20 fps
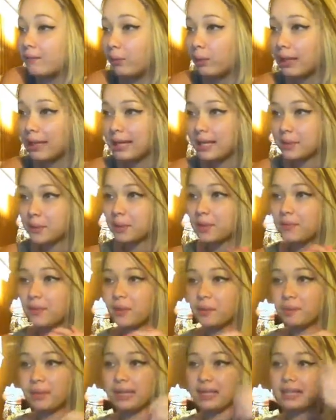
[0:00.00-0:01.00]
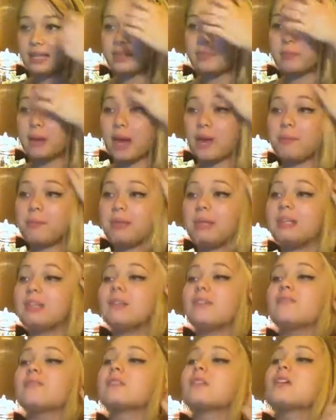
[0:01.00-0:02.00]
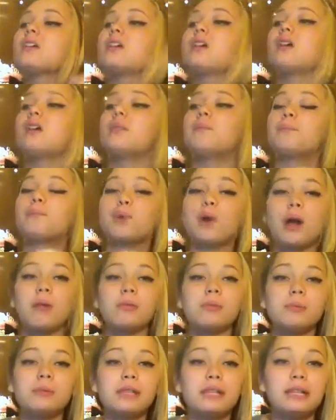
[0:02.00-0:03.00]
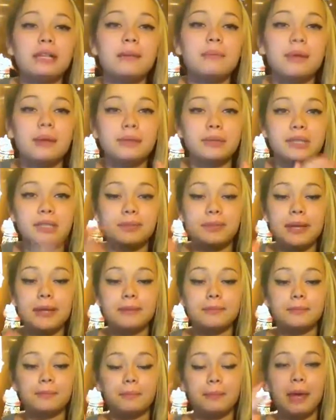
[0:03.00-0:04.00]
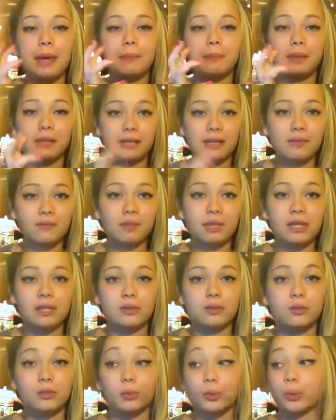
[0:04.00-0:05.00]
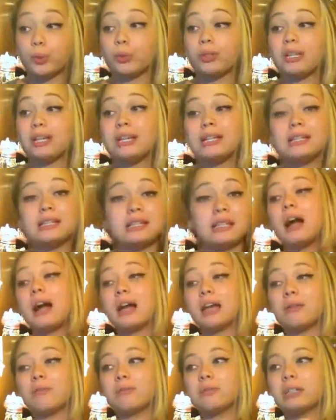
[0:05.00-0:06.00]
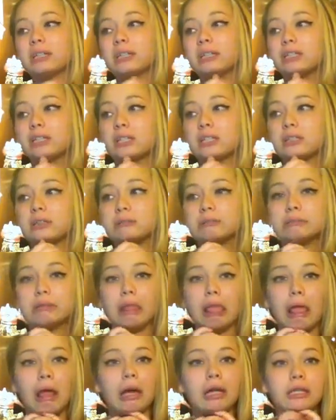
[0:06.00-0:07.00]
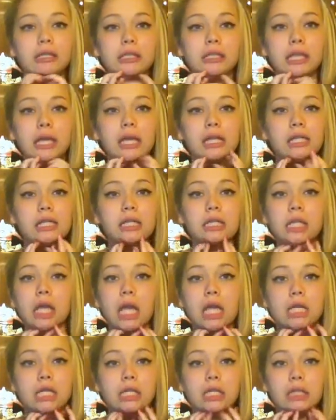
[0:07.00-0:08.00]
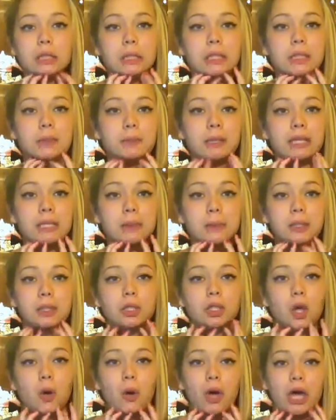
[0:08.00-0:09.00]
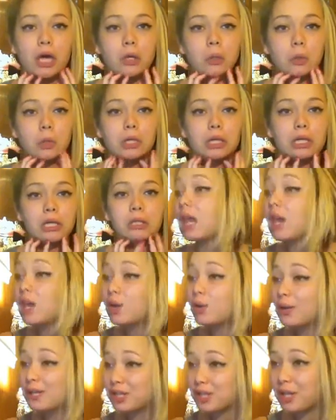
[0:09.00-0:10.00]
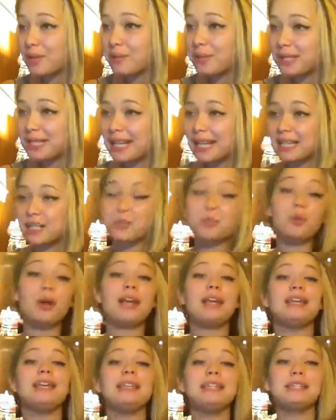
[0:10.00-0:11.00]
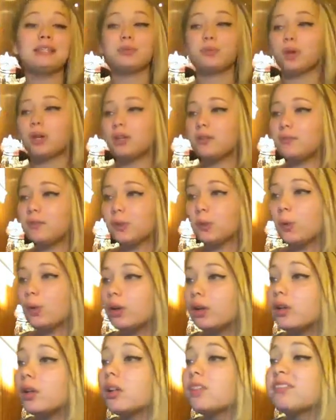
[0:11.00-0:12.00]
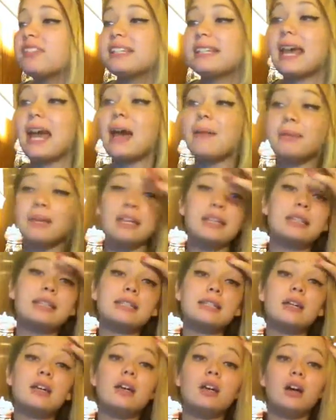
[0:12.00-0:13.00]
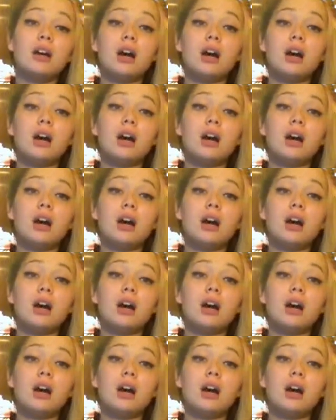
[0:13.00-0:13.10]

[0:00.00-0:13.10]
what is one of your biggest pet peeves? Probably my biggest pet peeve is rudeness. I really just can't stand it. It just makes me so angry. Question number six, what is one of your nervous habits?